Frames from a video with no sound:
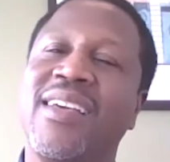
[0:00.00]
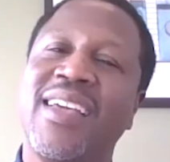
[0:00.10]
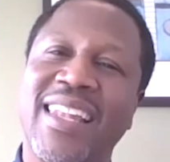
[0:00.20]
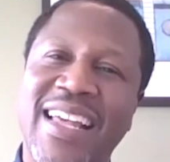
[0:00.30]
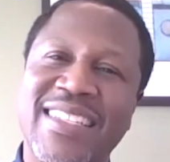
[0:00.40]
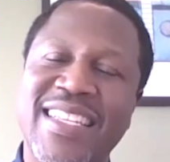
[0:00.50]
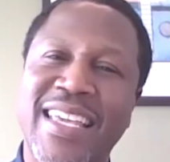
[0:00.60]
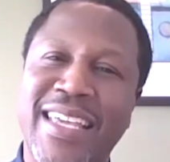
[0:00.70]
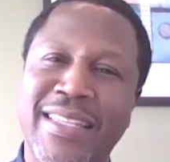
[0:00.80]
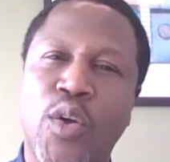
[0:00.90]
unless he
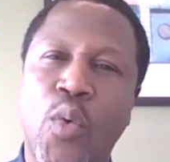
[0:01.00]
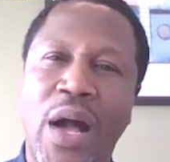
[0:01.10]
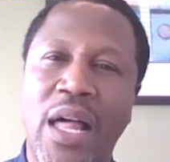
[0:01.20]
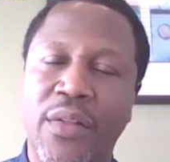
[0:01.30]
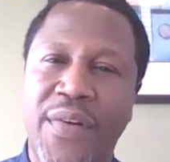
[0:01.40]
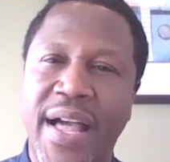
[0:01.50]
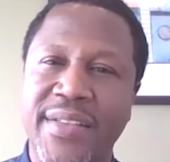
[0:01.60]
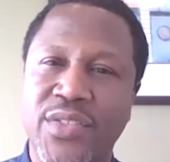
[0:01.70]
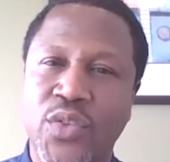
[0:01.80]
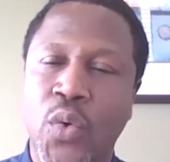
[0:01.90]
can get the qualifying
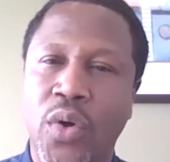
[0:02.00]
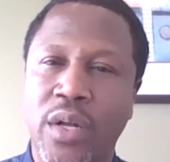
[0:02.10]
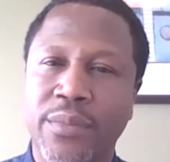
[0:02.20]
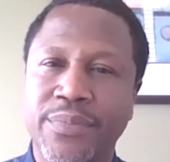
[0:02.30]
score.